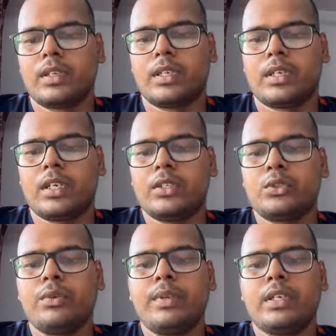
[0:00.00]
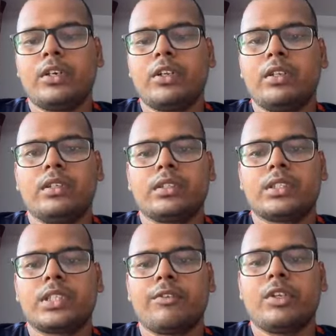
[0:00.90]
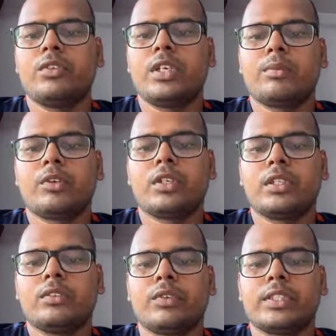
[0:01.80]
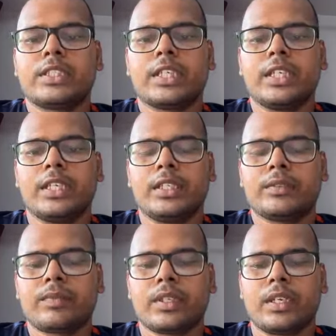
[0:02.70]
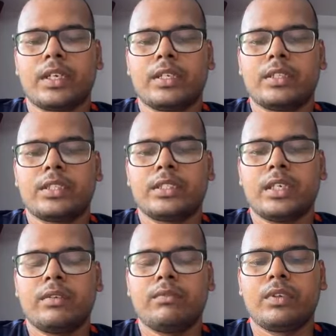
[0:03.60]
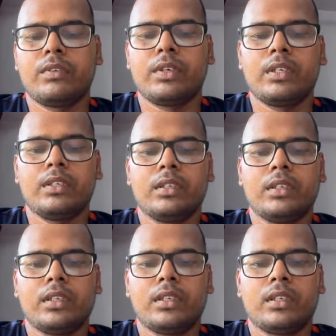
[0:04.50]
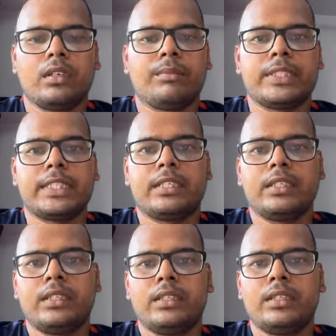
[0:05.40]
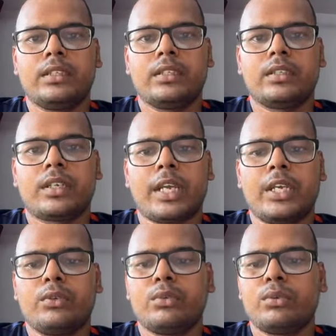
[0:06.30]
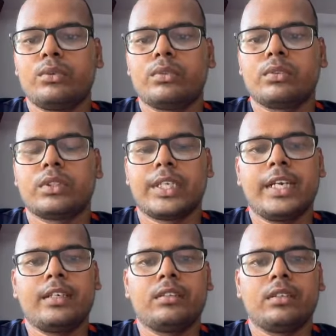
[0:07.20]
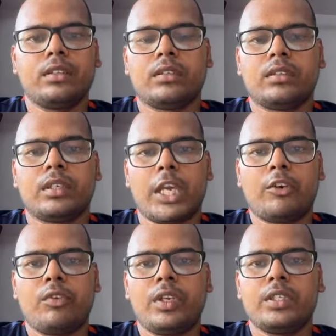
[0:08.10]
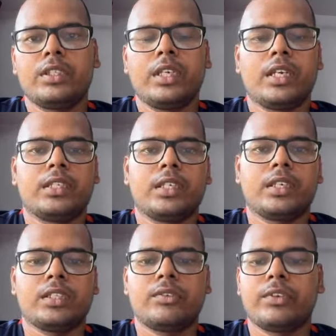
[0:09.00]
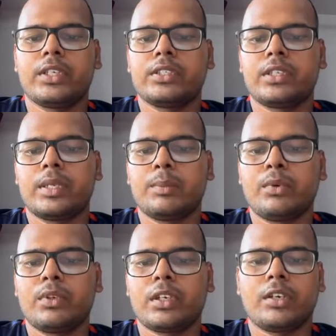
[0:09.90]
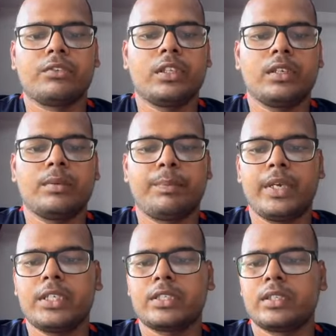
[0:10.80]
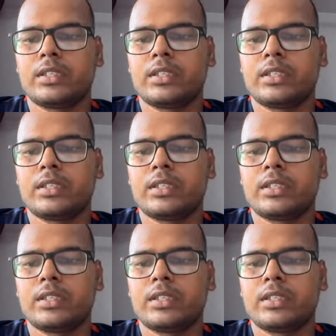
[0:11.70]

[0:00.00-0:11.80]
And also we will call this evaluate model once again, and this time we will basically try to get the accuracy and the classification report of the best